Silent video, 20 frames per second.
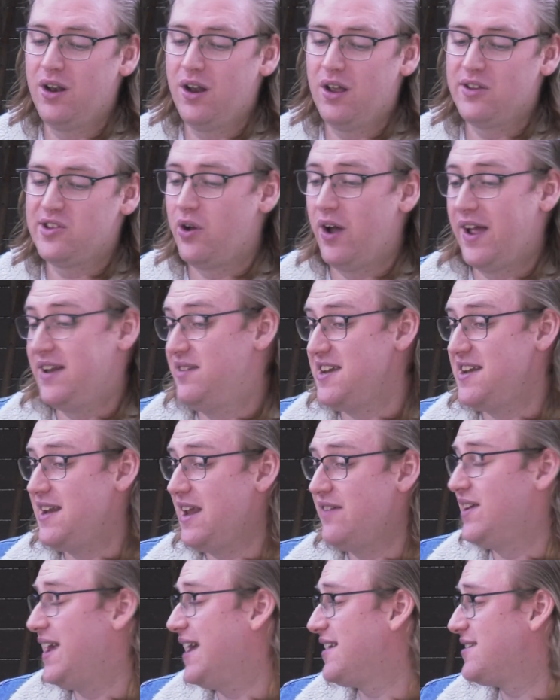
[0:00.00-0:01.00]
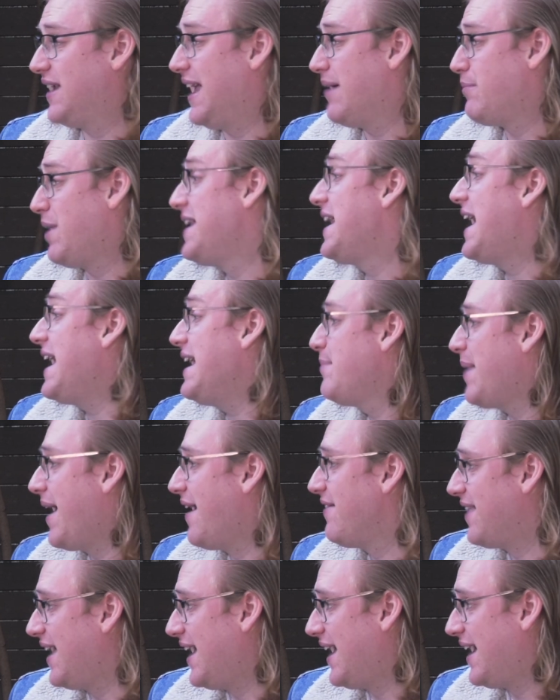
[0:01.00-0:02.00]
so I didn't even get to get my name
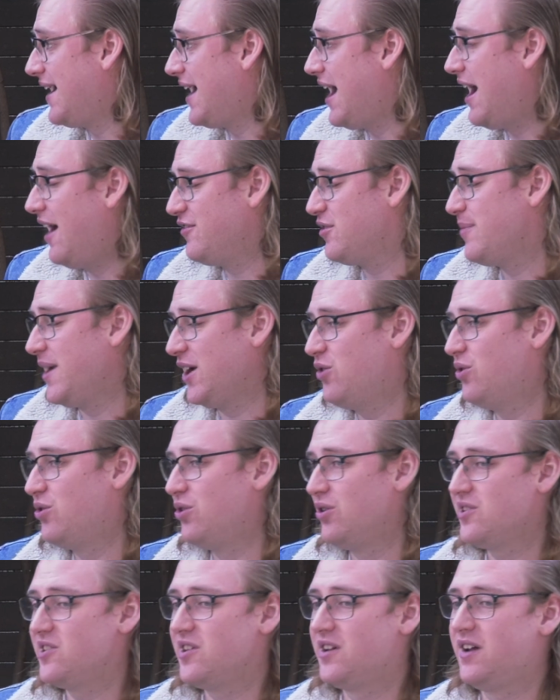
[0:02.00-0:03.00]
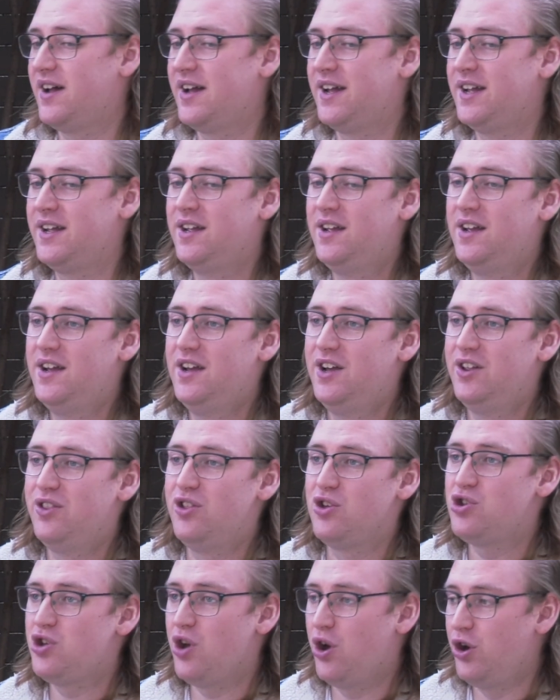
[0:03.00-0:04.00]
out there after my course, and
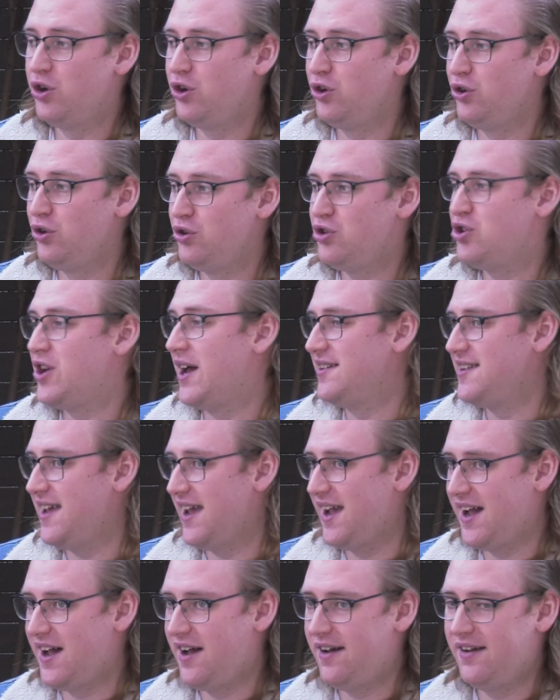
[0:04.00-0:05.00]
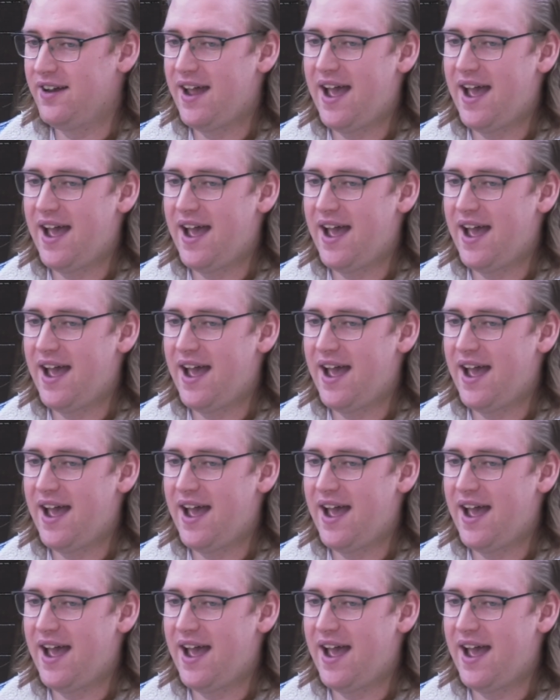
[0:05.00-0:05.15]
the show shut down,